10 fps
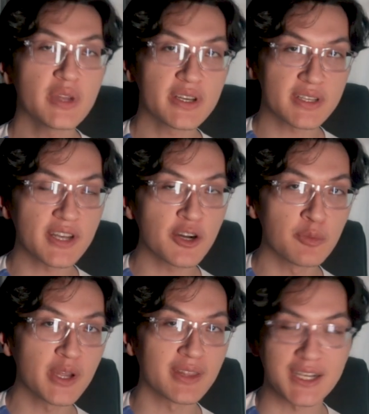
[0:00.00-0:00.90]
mean to
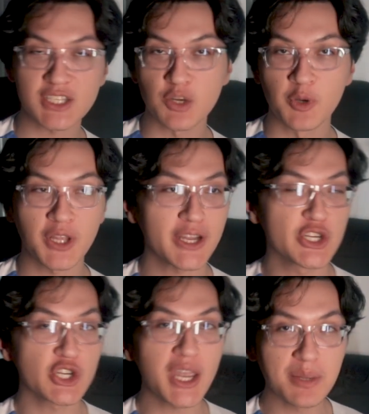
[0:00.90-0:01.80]
tell me that someone
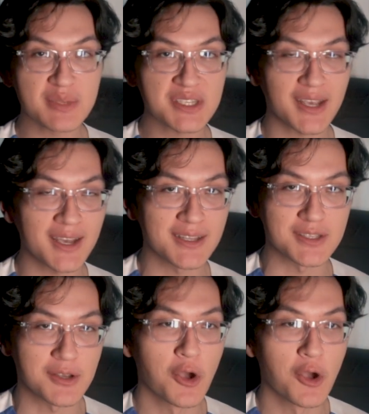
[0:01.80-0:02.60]
like James Sands